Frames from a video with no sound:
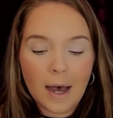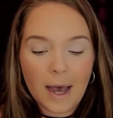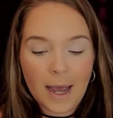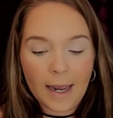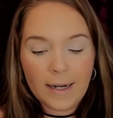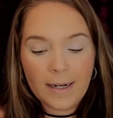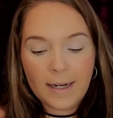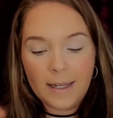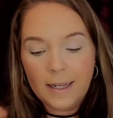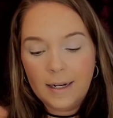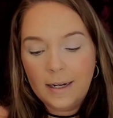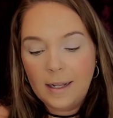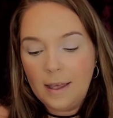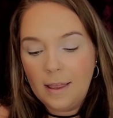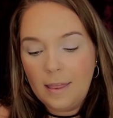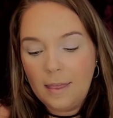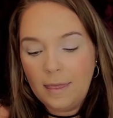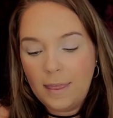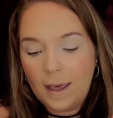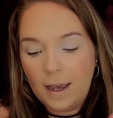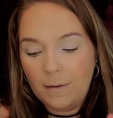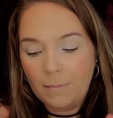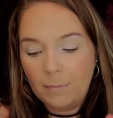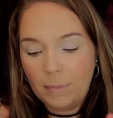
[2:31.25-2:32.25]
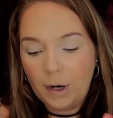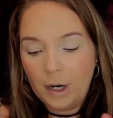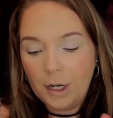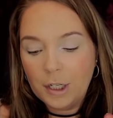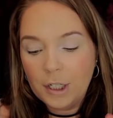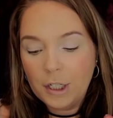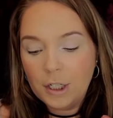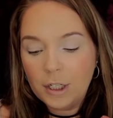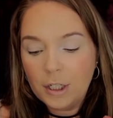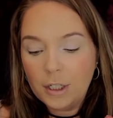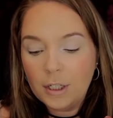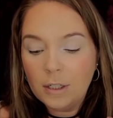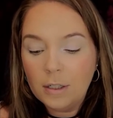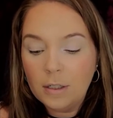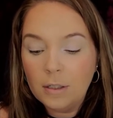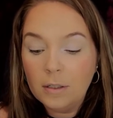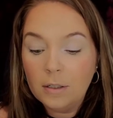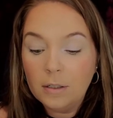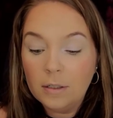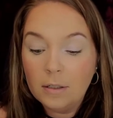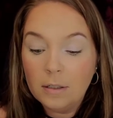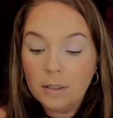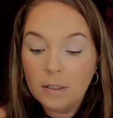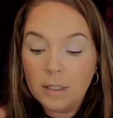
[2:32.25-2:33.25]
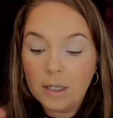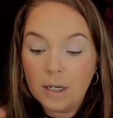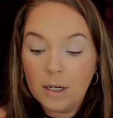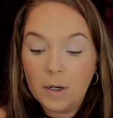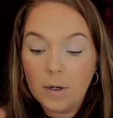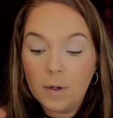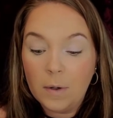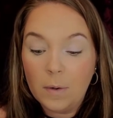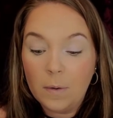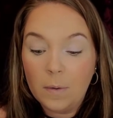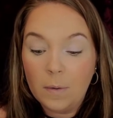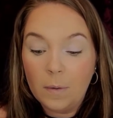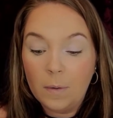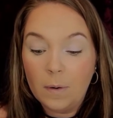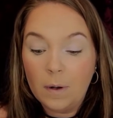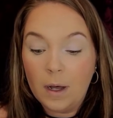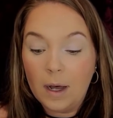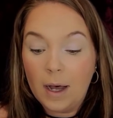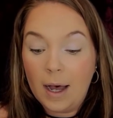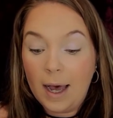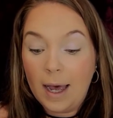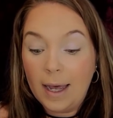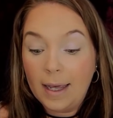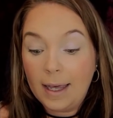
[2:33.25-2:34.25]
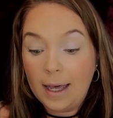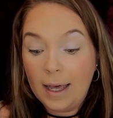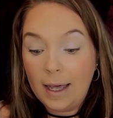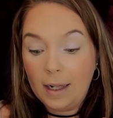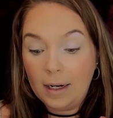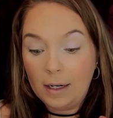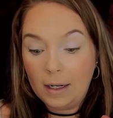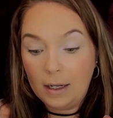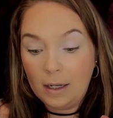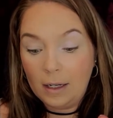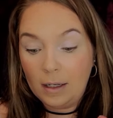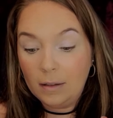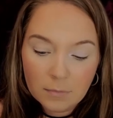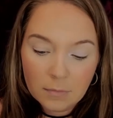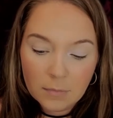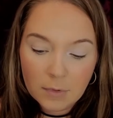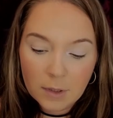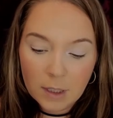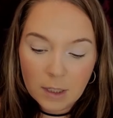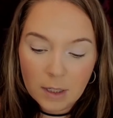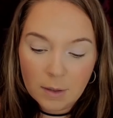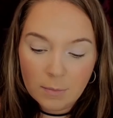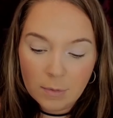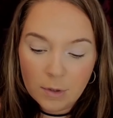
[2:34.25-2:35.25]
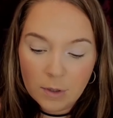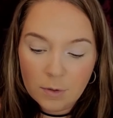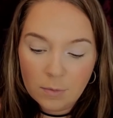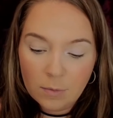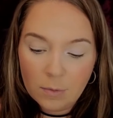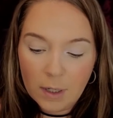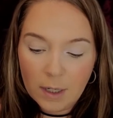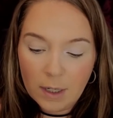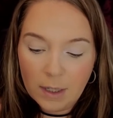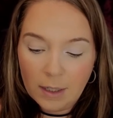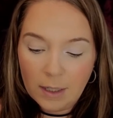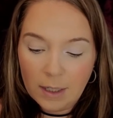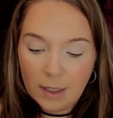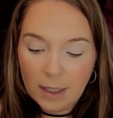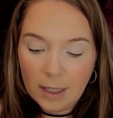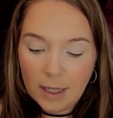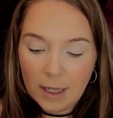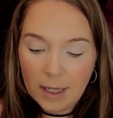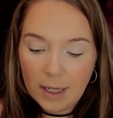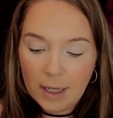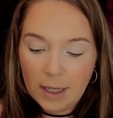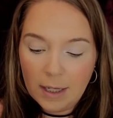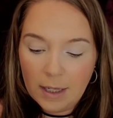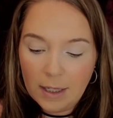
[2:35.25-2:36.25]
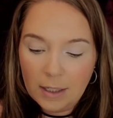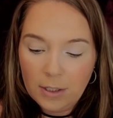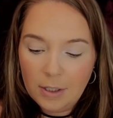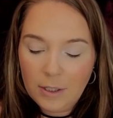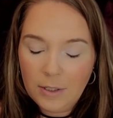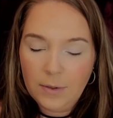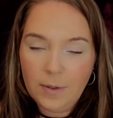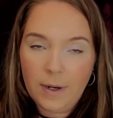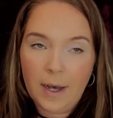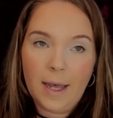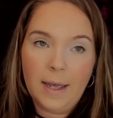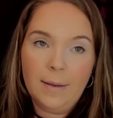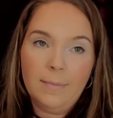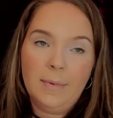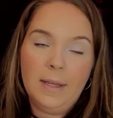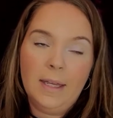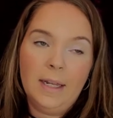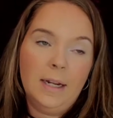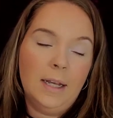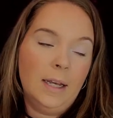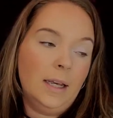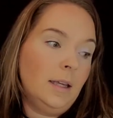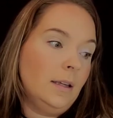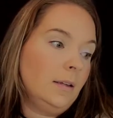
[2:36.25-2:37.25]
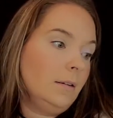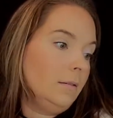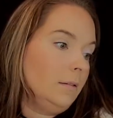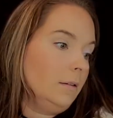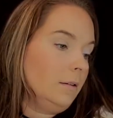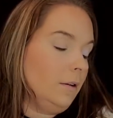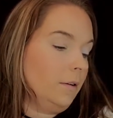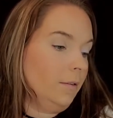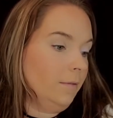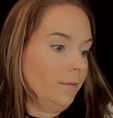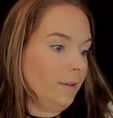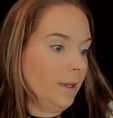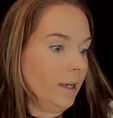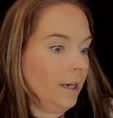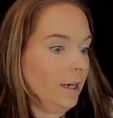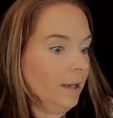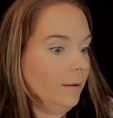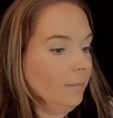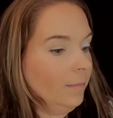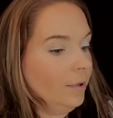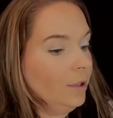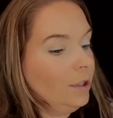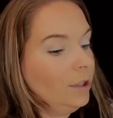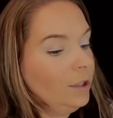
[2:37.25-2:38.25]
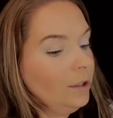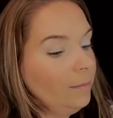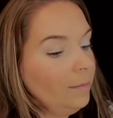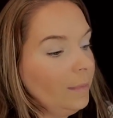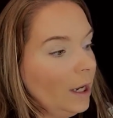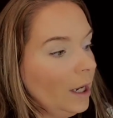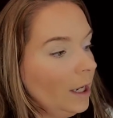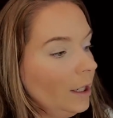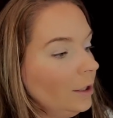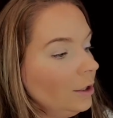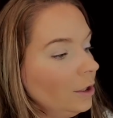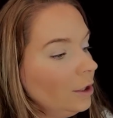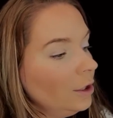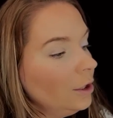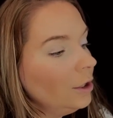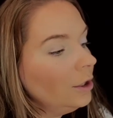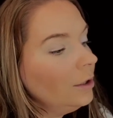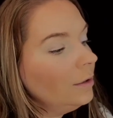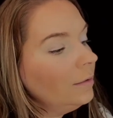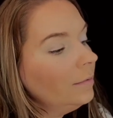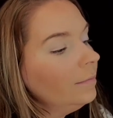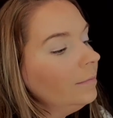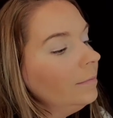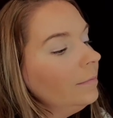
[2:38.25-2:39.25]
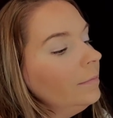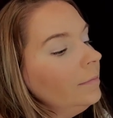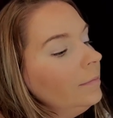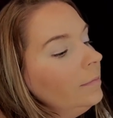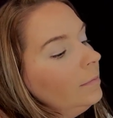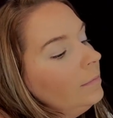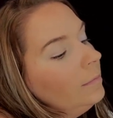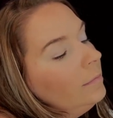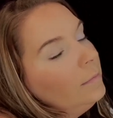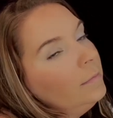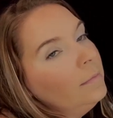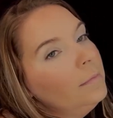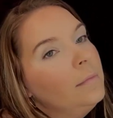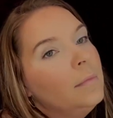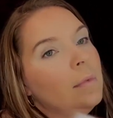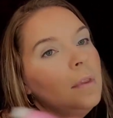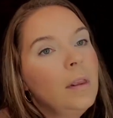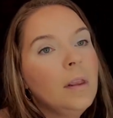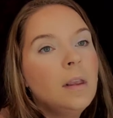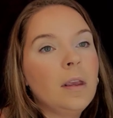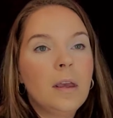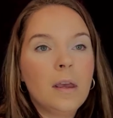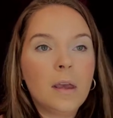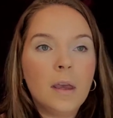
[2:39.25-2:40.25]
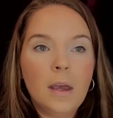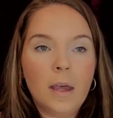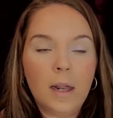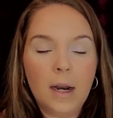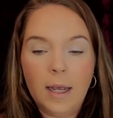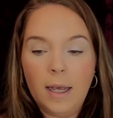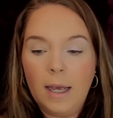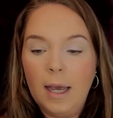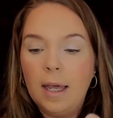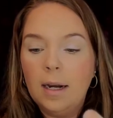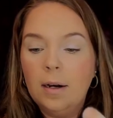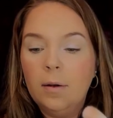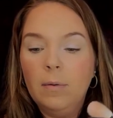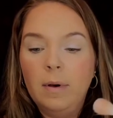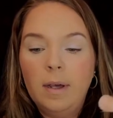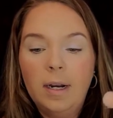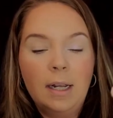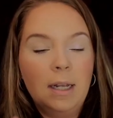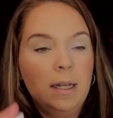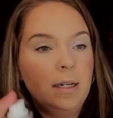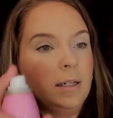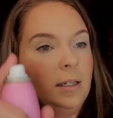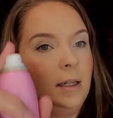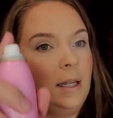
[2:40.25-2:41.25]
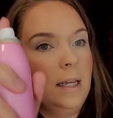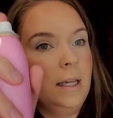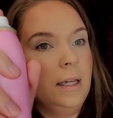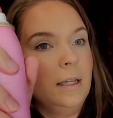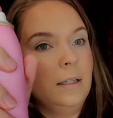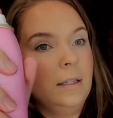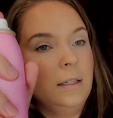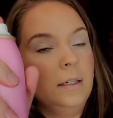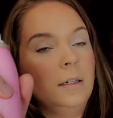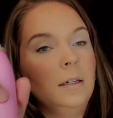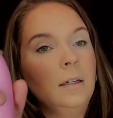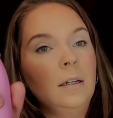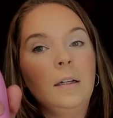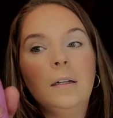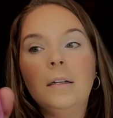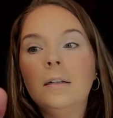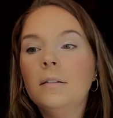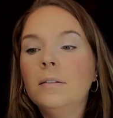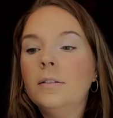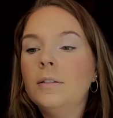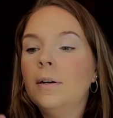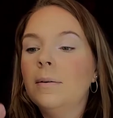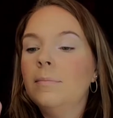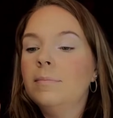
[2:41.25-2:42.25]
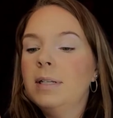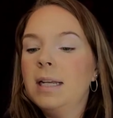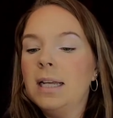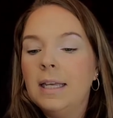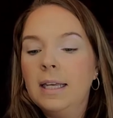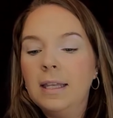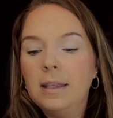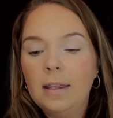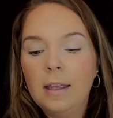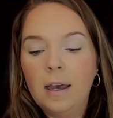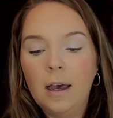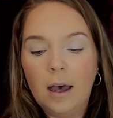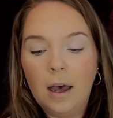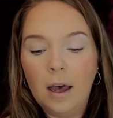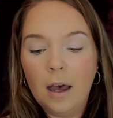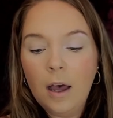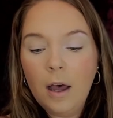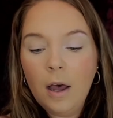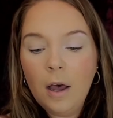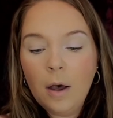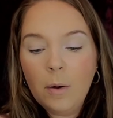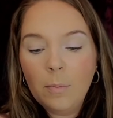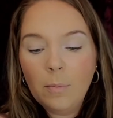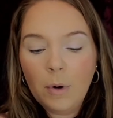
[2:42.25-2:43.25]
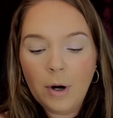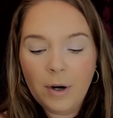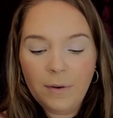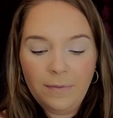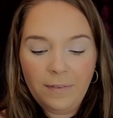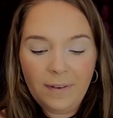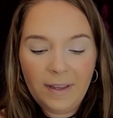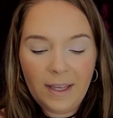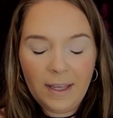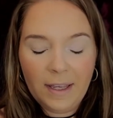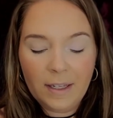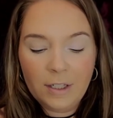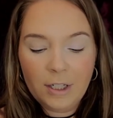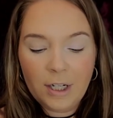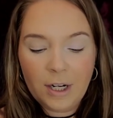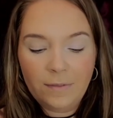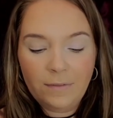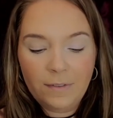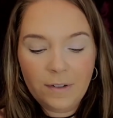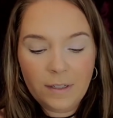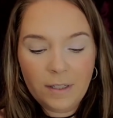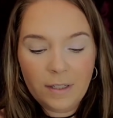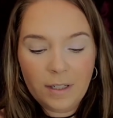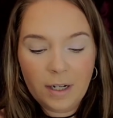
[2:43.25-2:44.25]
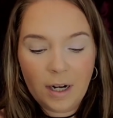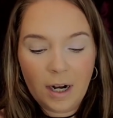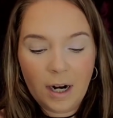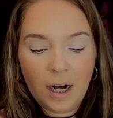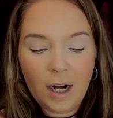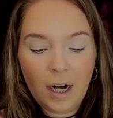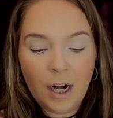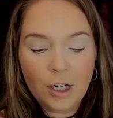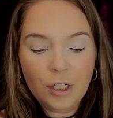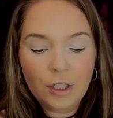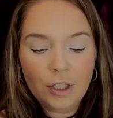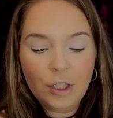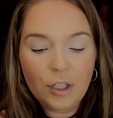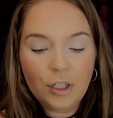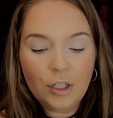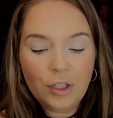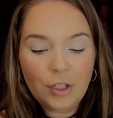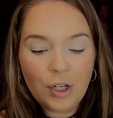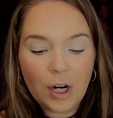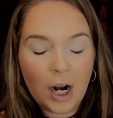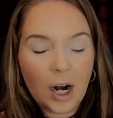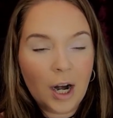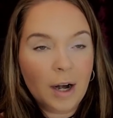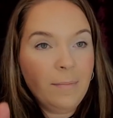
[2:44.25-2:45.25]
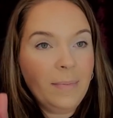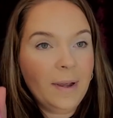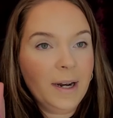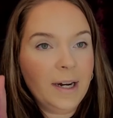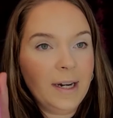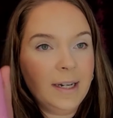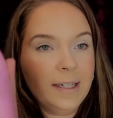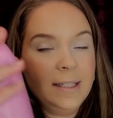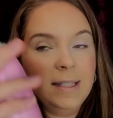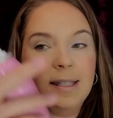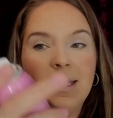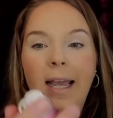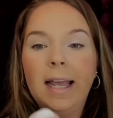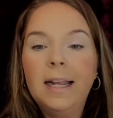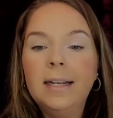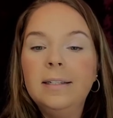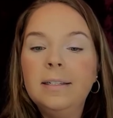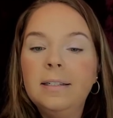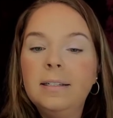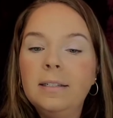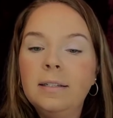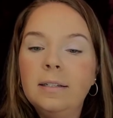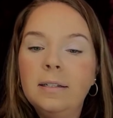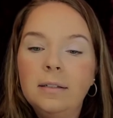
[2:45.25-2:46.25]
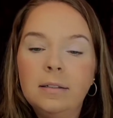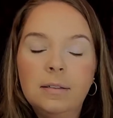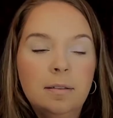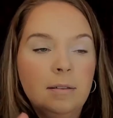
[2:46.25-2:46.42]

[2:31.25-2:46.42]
I need that brush. So I got it. And I'm swirling it into I'm in it. Hopefully I didn't put too much. And I kind of want it like a little, so I'm taking the Morphe Jeffree Star Starberry scent